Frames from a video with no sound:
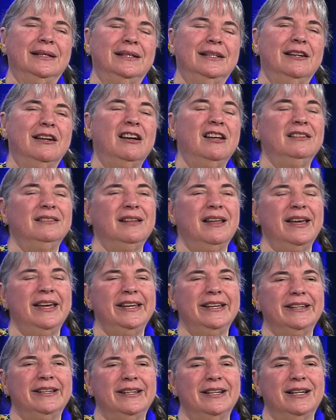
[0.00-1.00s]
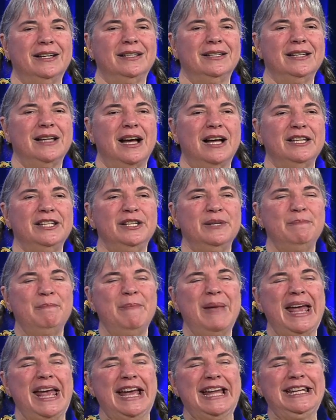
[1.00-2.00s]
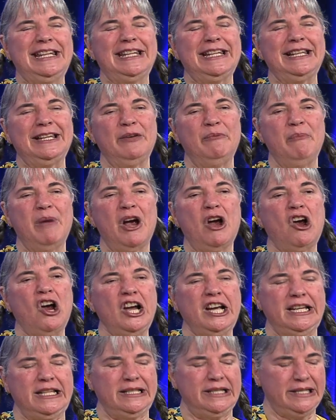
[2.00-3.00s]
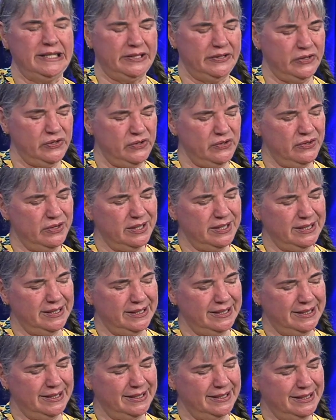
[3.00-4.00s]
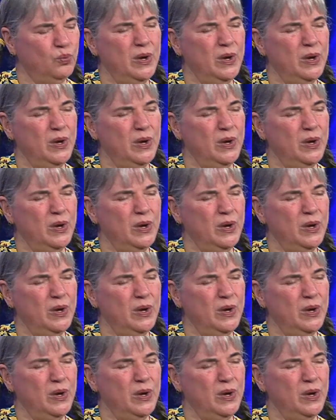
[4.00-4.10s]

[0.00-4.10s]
not like a demanding American student.